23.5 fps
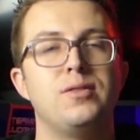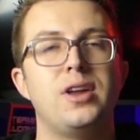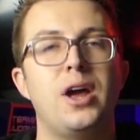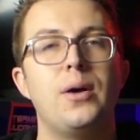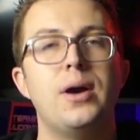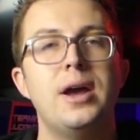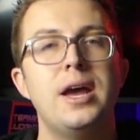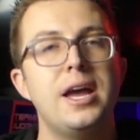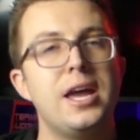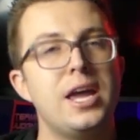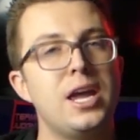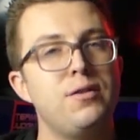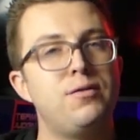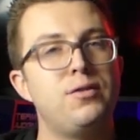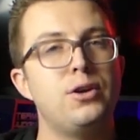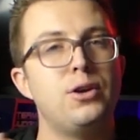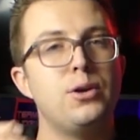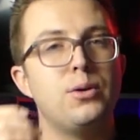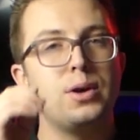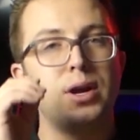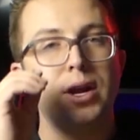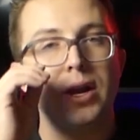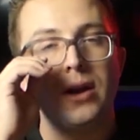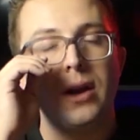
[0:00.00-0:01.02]
Now, if you're
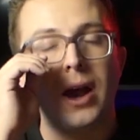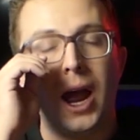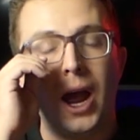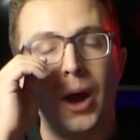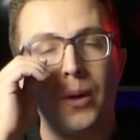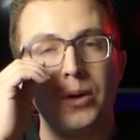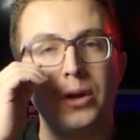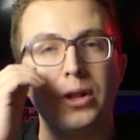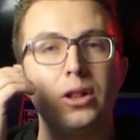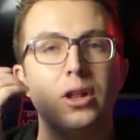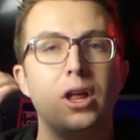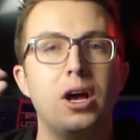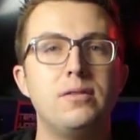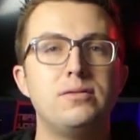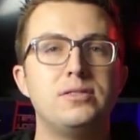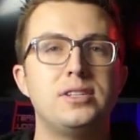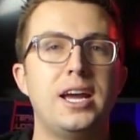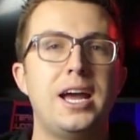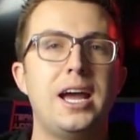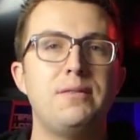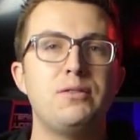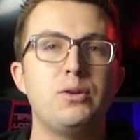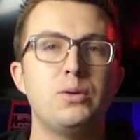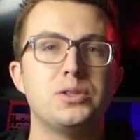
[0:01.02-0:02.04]
new here, I would love to
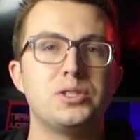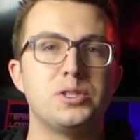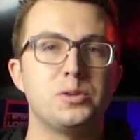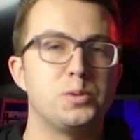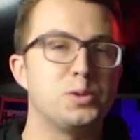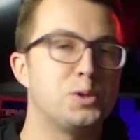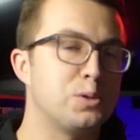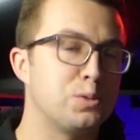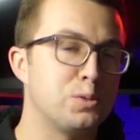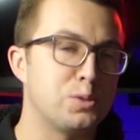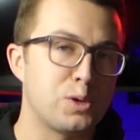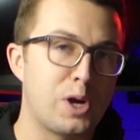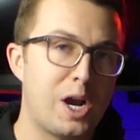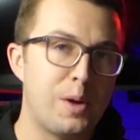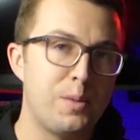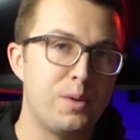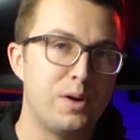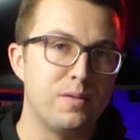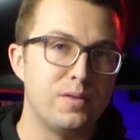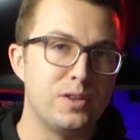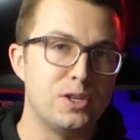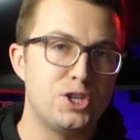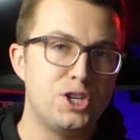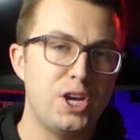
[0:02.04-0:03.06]
have you as a subscriber
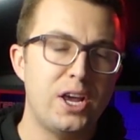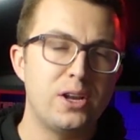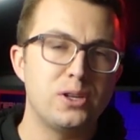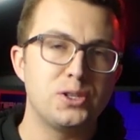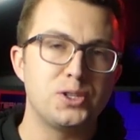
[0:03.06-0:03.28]
of the channel